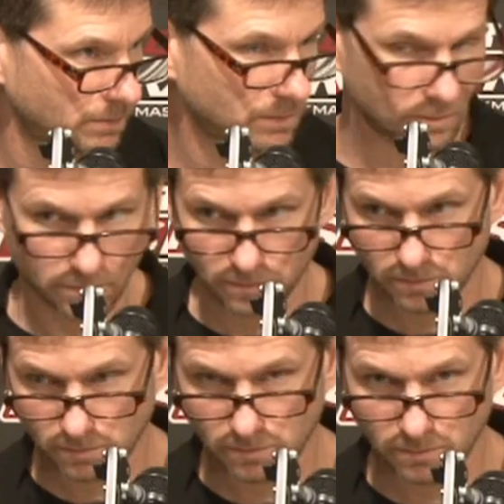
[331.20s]

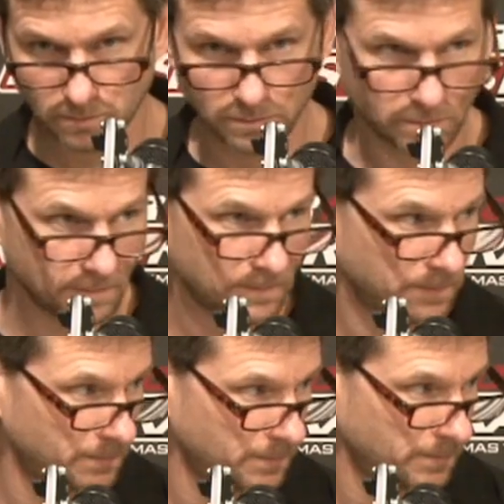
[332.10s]

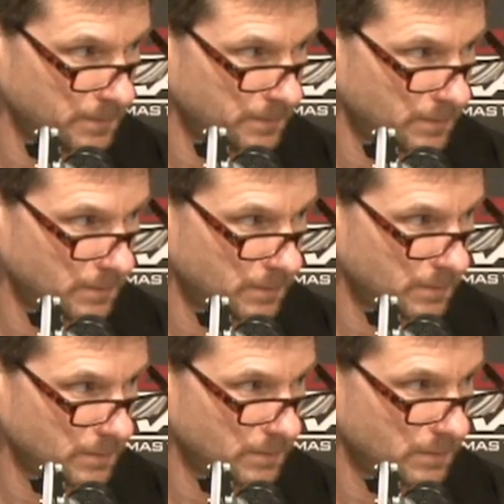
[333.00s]

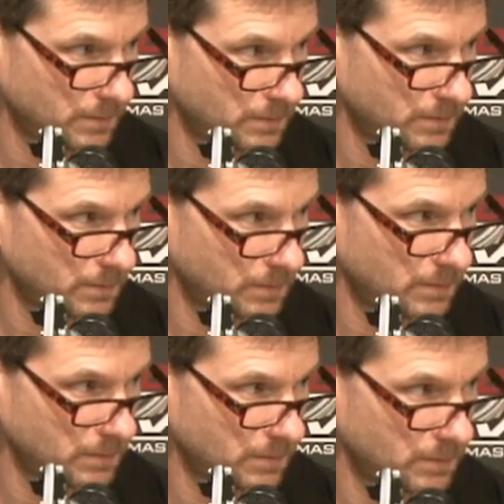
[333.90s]

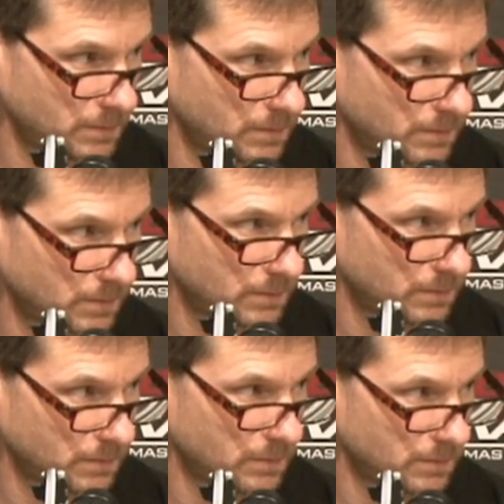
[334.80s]

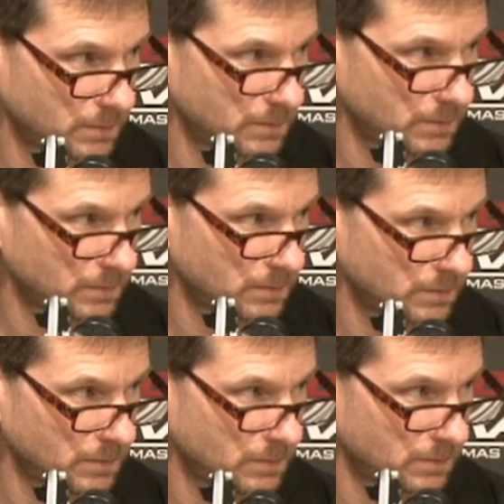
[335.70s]

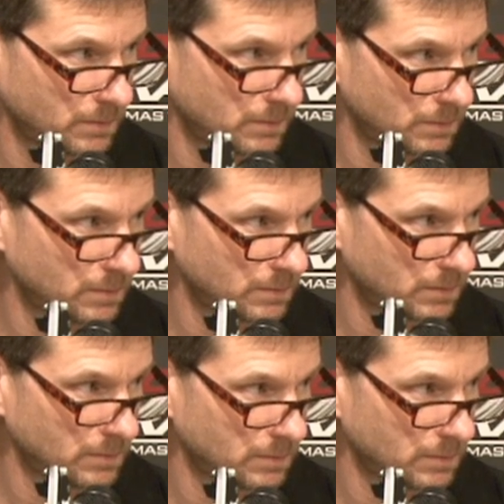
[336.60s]
(silent)